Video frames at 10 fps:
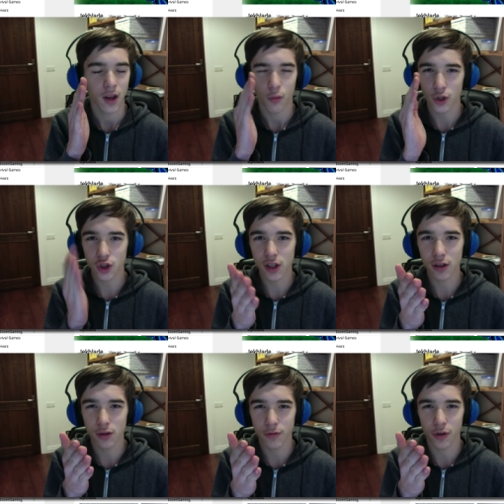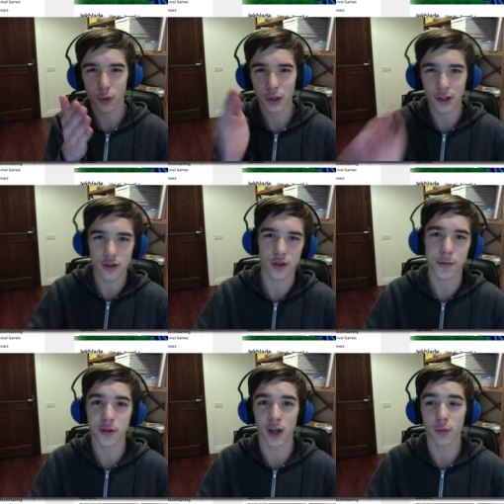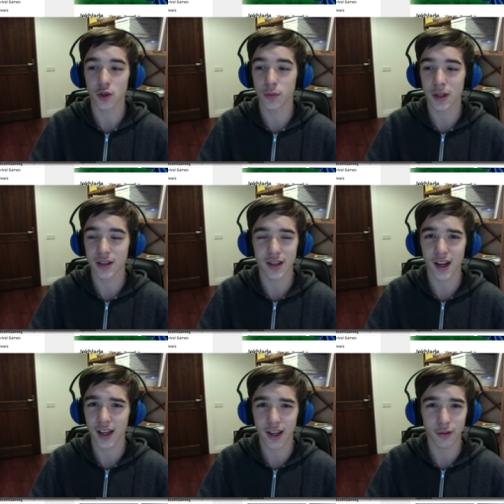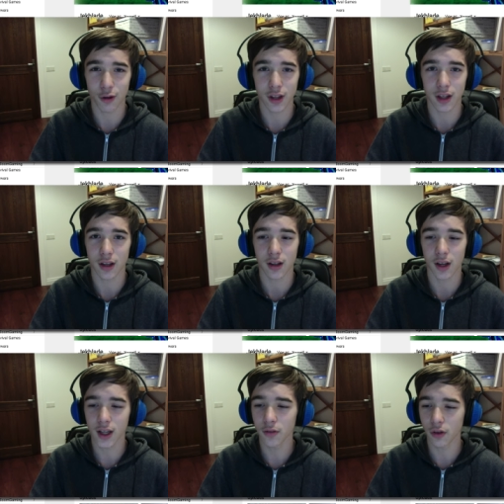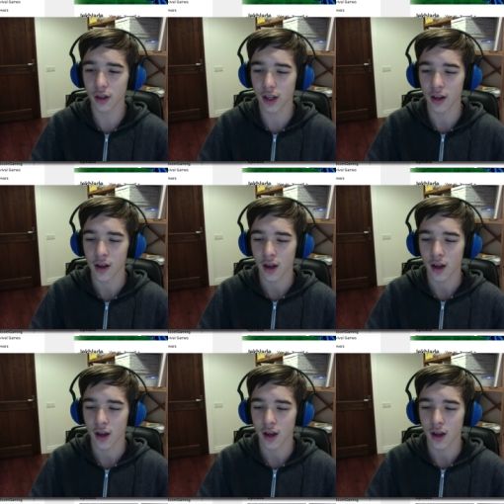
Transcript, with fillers: What should I do for 1000 subscribers? Because I have no idea. I have no idea.